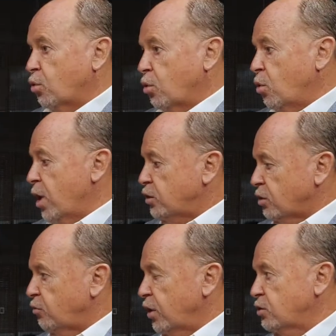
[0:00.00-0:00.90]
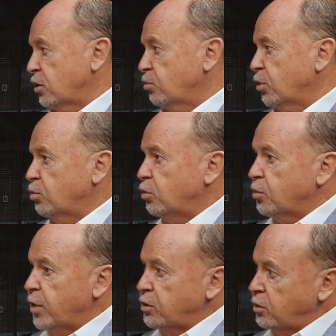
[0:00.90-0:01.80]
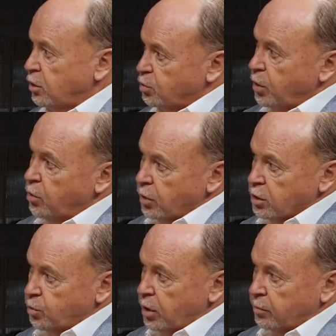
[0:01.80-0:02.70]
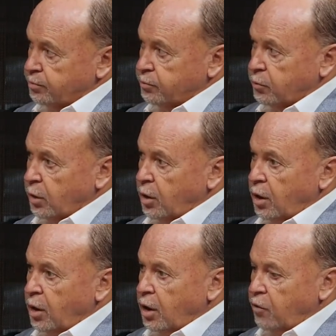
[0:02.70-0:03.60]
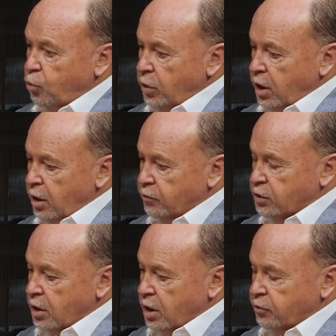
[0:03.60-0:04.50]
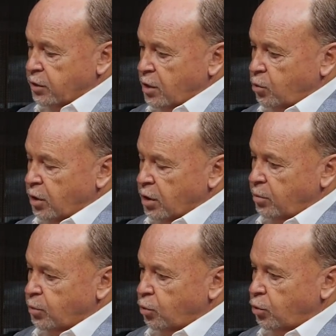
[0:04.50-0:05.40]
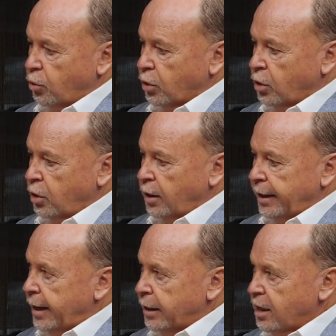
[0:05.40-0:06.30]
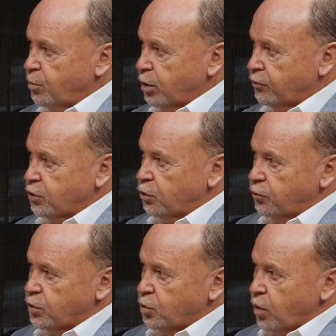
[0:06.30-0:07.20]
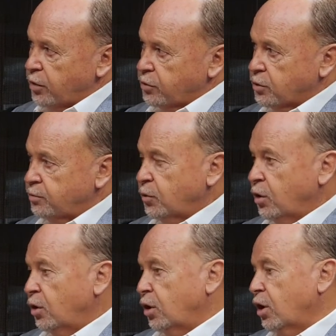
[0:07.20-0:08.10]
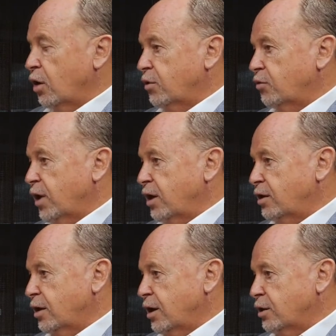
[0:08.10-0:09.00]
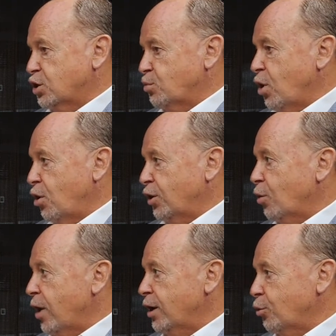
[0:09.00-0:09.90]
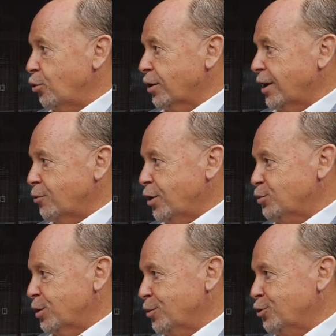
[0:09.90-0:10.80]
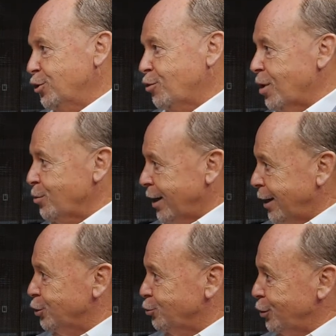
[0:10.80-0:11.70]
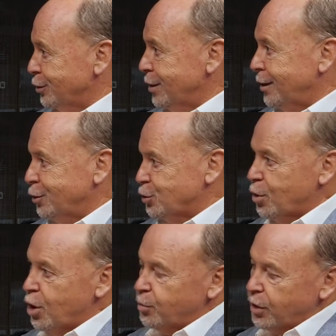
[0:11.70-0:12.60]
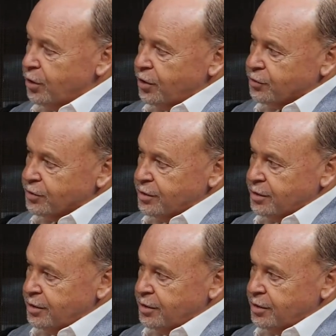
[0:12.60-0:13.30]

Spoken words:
we're always investing in people to make the experience better. If we have staff that don't want to come to work, how can they be of service to others? You know, if they can't smile on their way to work, how do I expect them to turn around when they get to work and suddenly smile and be nice